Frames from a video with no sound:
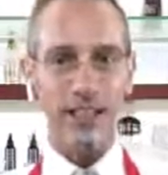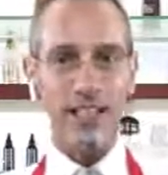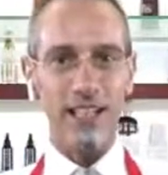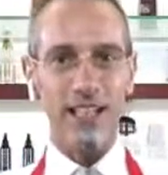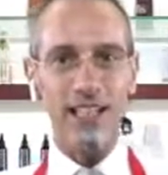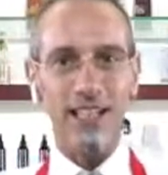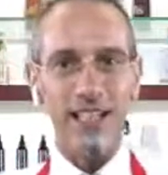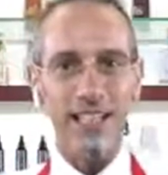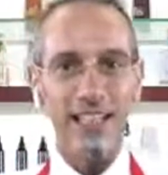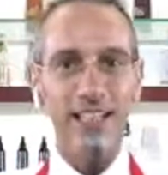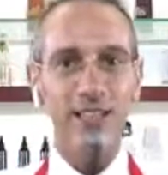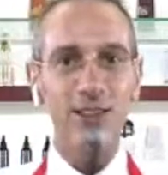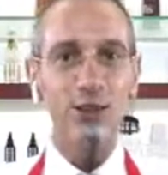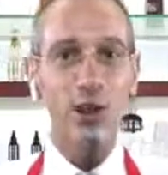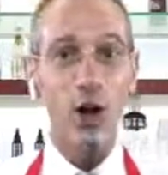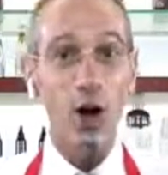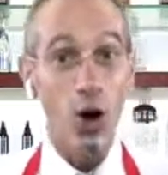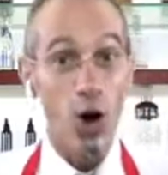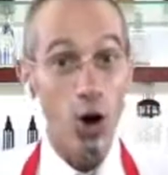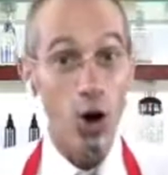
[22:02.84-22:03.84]
it's
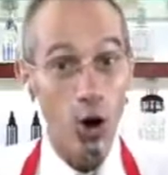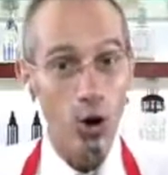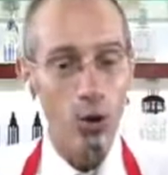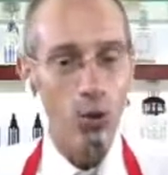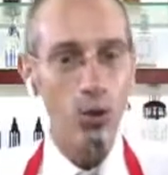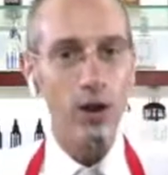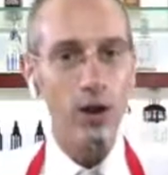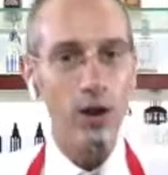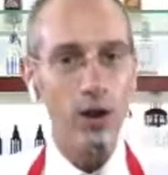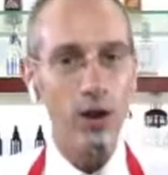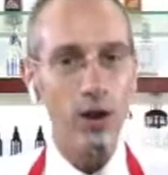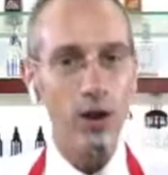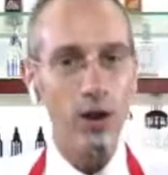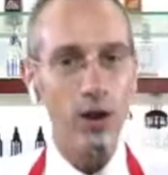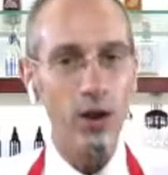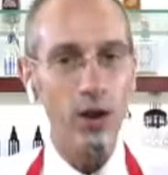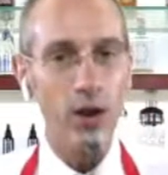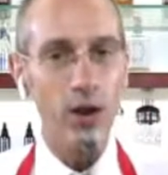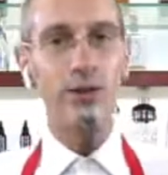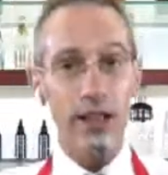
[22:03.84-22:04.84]
always
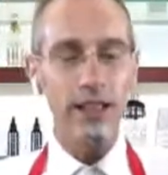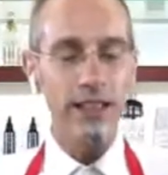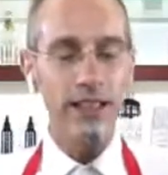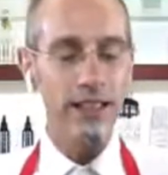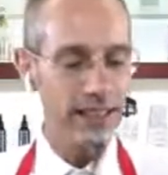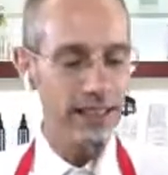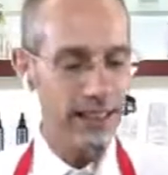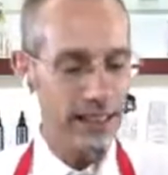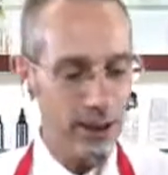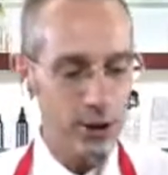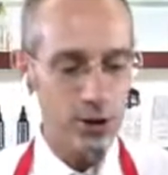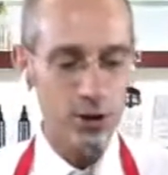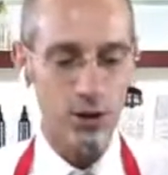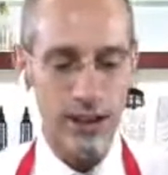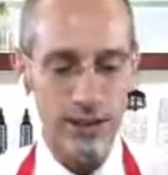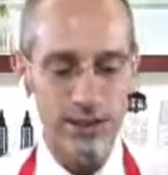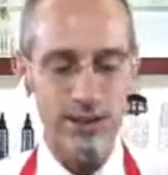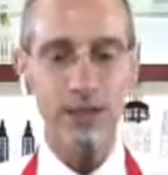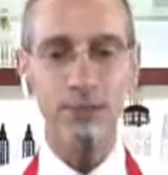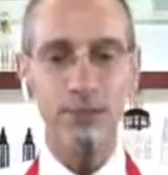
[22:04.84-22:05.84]
really
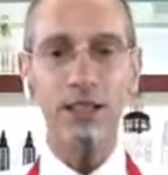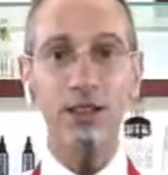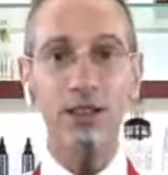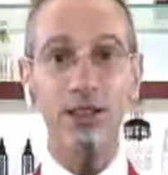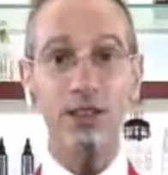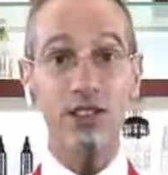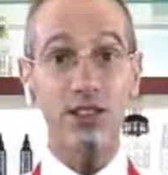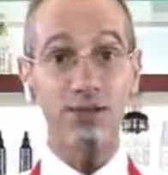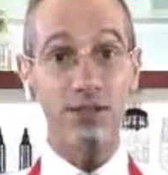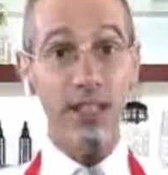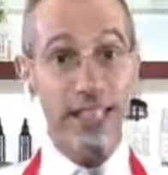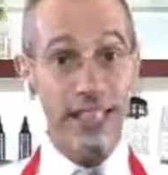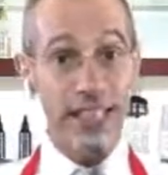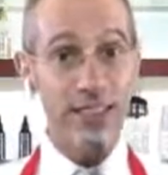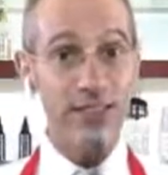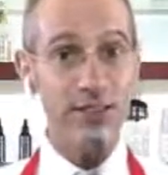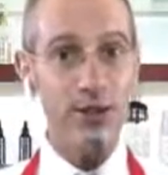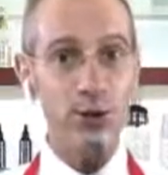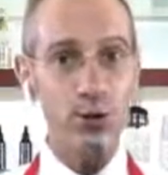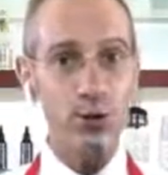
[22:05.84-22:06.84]
interesting because it's very
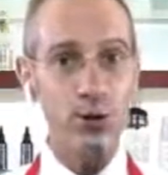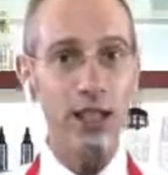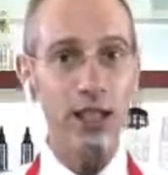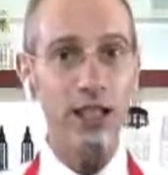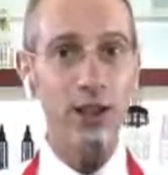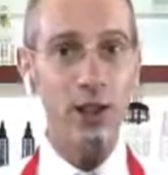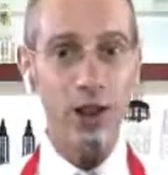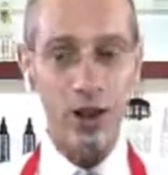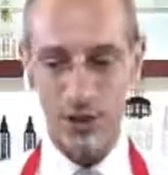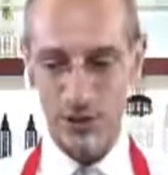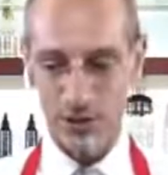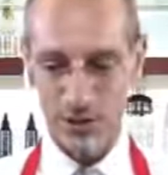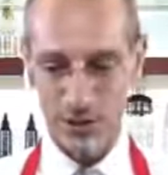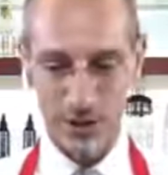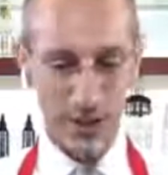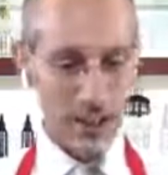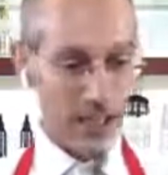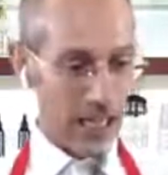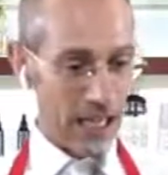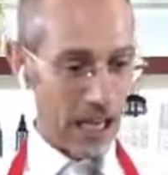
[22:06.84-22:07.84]
easy to get lost.
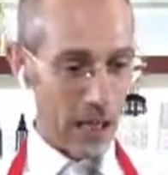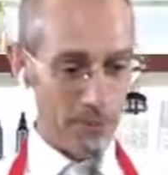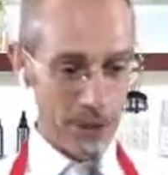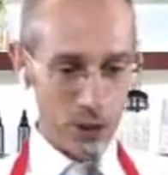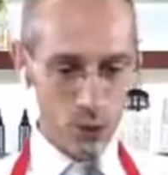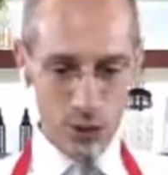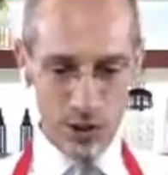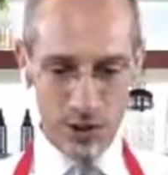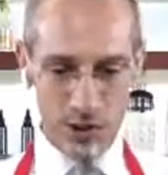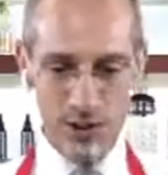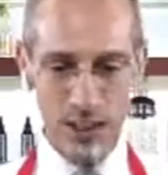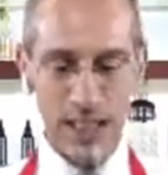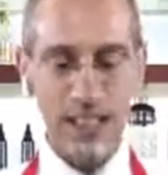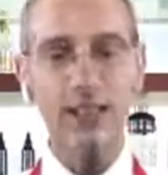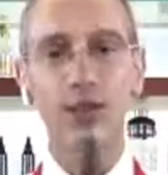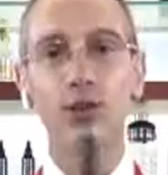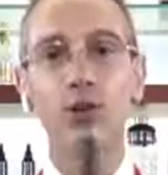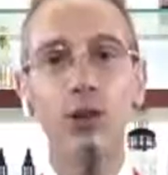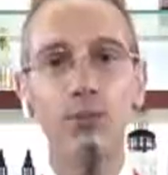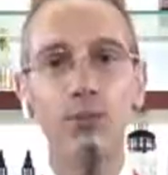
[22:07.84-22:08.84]
I mean, we started
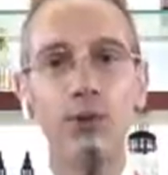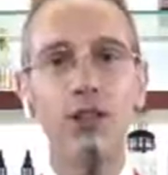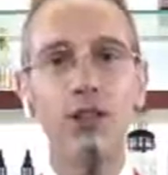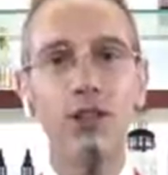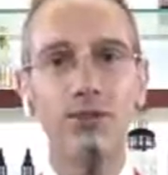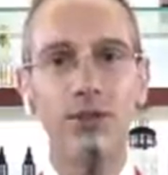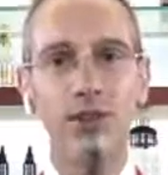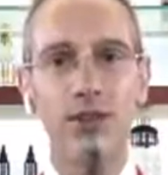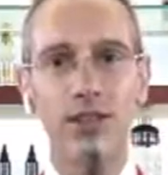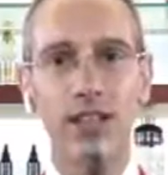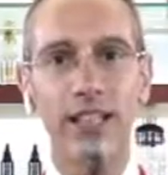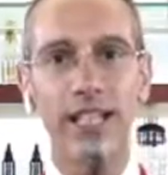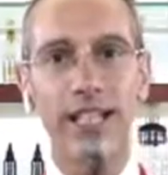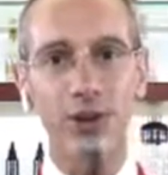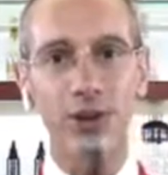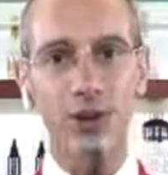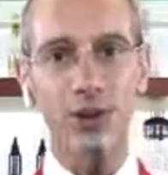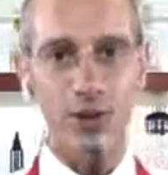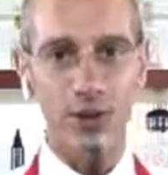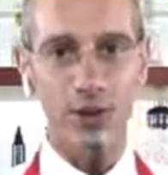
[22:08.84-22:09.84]
with a beautiful
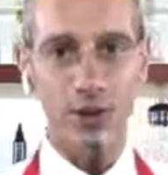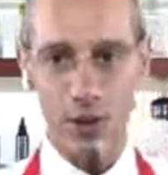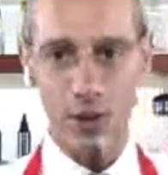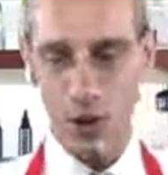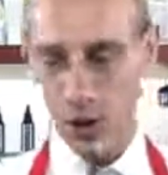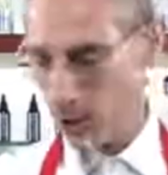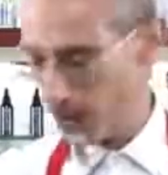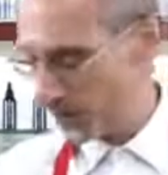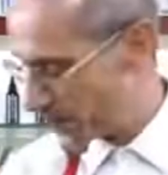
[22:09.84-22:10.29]
selection. So